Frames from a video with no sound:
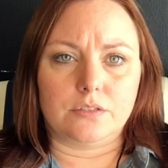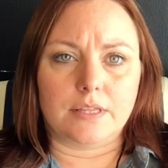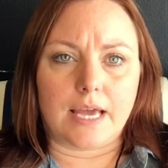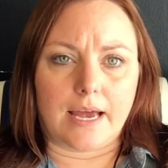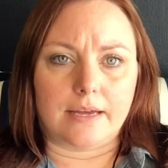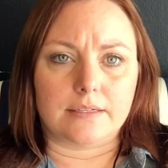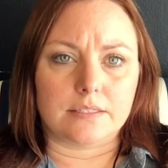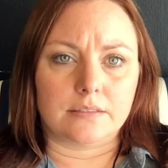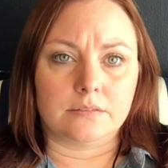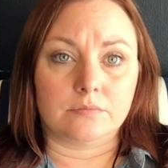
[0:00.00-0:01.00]
that
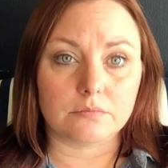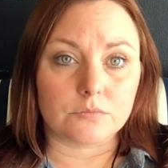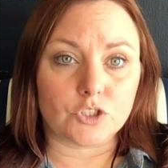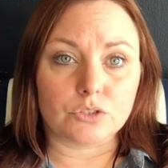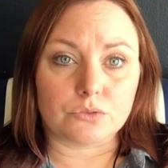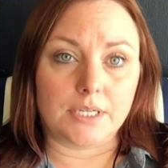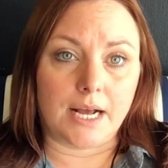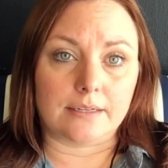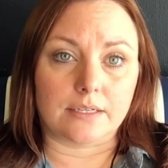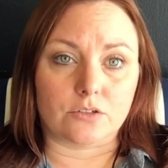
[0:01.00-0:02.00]
children
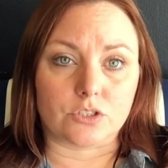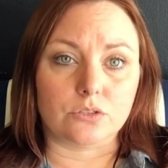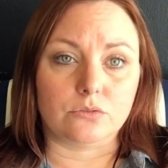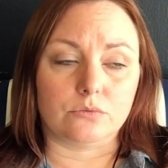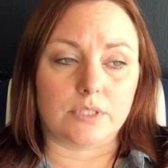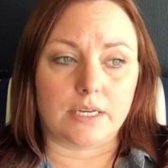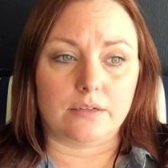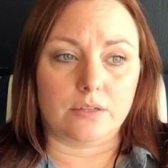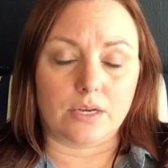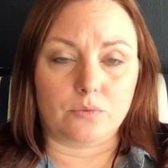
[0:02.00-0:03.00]
had to go to school,
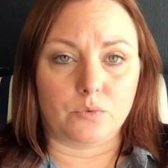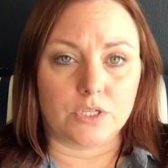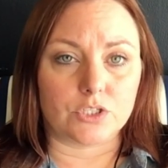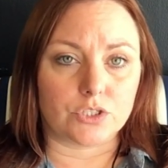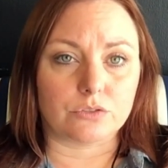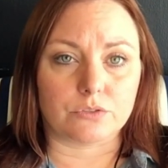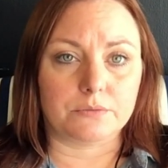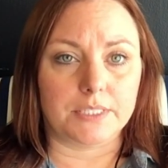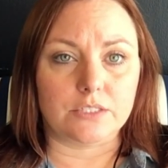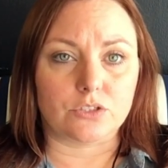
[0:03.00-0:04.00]
that once
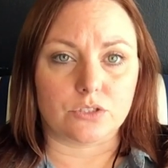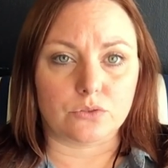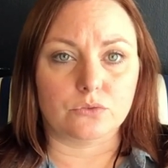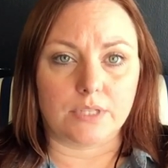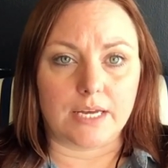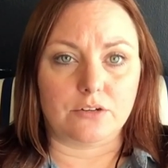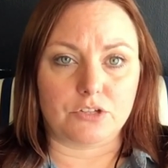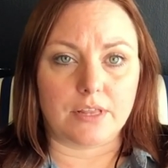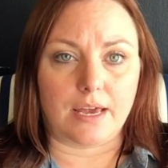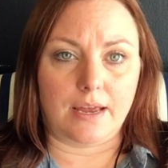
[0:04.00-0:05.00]
children reached school
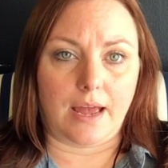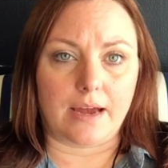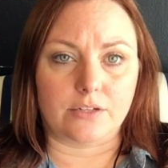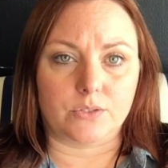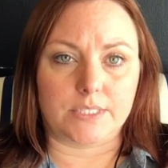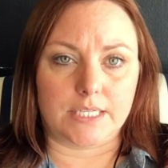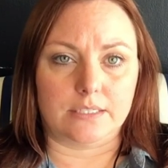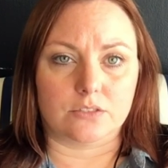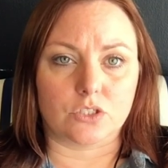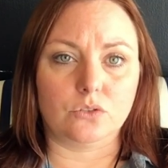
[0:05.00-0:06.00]
age, they had to
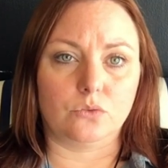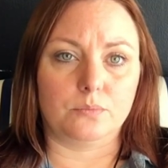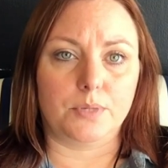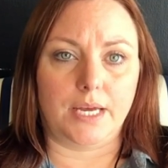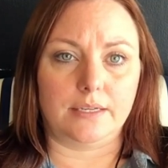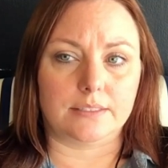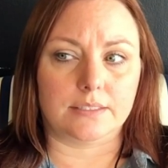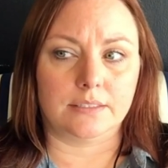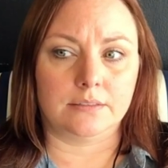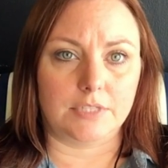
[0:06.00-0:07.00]
attend school.
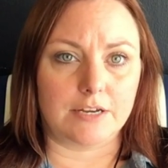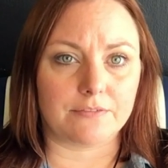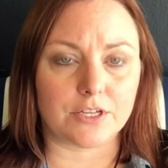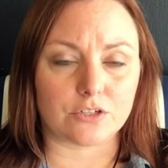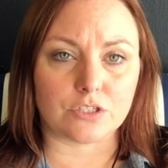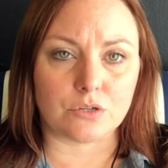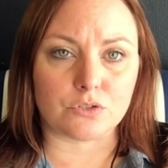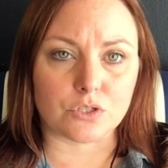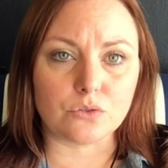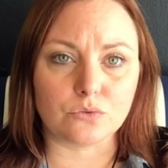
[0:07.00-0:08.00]
But if there's no
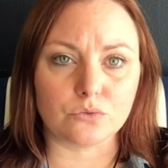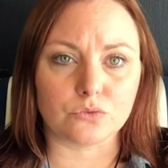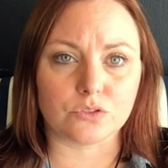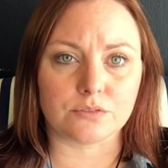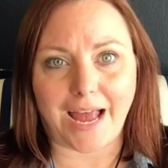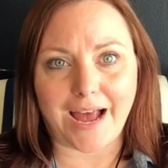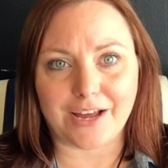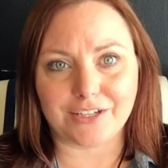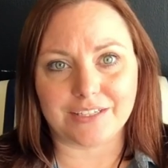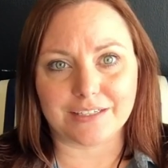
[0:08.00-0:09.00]
schools,
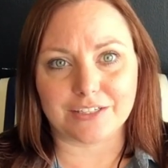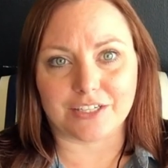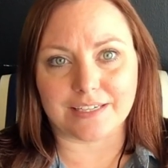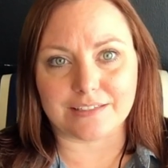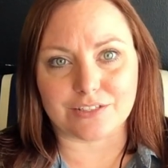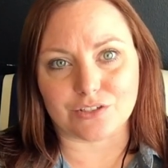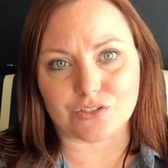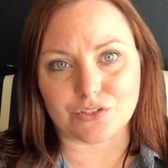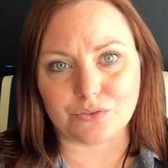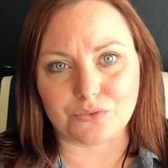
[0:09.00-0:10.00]
how do you get your kids to the
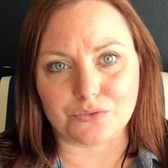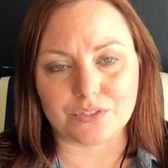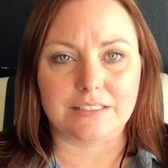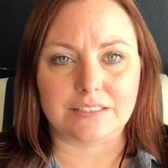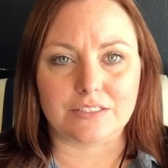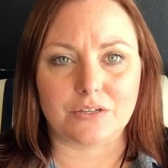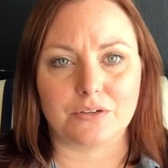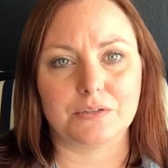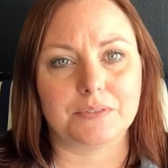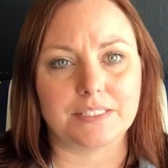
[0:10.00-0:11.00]
schools? So
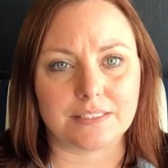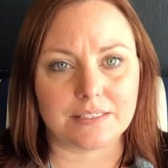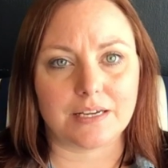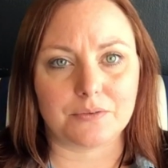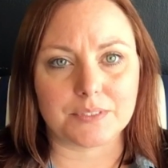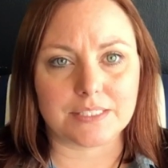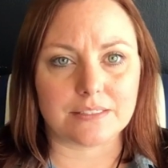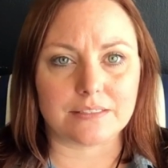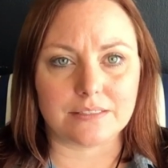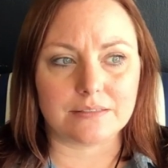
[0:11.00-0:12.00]
it was
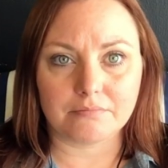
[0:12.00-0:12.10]
this